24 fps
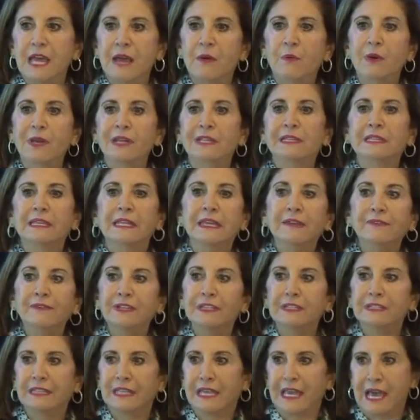I want to leave it
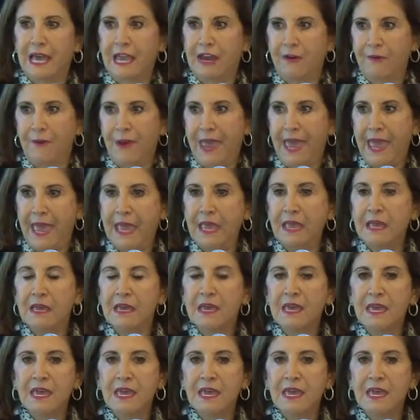in the IRA